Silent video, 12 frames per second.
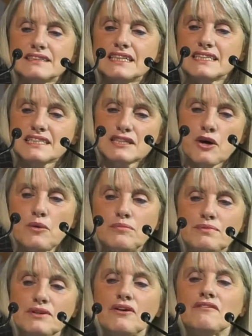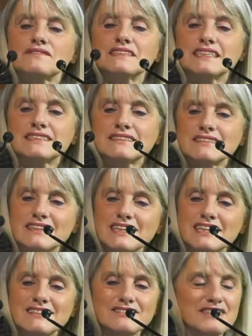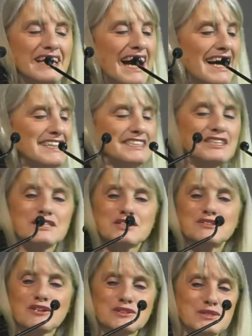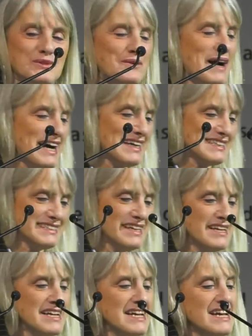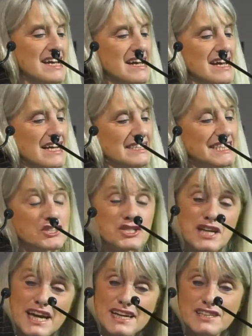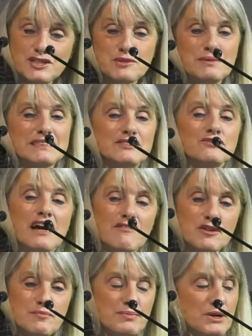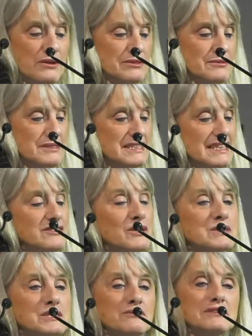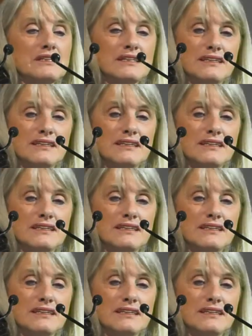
the slope of this line is not so high. The changement on our product and also